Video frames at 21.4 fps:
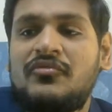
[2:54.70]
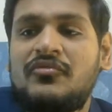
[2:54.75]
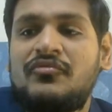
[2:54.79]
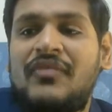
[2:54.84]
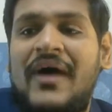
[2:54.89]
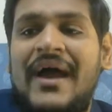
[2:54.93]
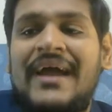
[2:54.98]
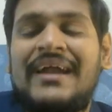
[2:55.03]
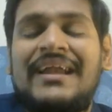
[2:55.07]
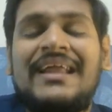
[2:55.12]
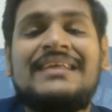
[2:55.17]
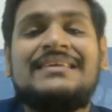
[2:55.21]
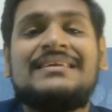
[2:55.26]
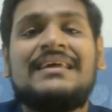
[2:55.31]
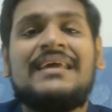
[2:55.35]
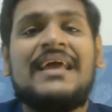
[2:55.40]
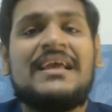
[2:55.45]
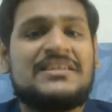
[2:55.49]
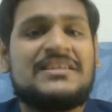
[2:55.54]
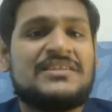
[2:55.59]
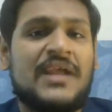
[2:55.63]
5 days
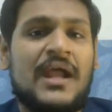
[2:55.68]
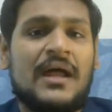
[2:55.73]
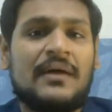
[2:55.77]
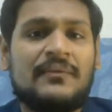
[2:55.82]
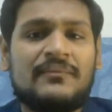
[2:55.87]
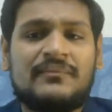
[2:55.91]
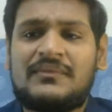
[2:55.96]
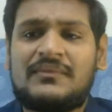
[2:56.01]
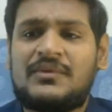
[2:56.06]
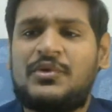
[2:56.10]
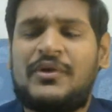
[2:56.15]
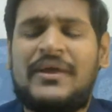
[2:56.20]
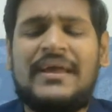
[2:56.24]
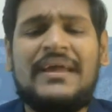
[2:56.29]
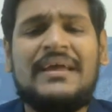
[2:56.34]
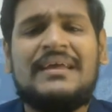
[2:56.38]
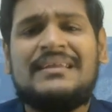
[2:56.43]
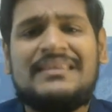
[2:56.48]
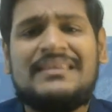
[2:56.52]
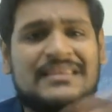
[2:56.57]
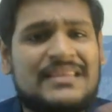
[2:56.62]
extra okay
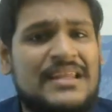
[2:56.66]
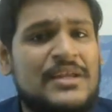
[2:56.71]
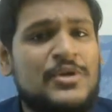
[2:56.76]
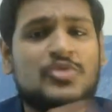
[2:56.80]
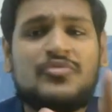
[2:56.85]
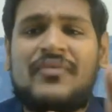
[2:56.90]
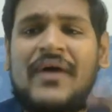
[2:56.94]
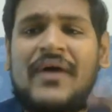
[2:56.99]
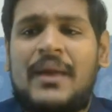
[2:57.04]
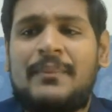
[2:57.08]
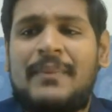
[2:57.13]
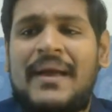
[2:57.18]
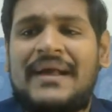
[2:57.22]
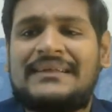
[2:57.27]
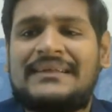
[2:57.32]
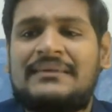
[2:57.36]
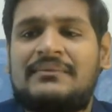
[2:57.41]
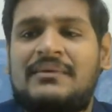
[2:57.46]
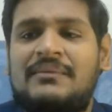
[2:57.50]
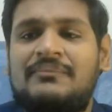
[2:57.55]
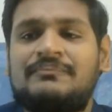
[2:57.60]
3 to 5
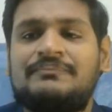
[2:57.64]
maximum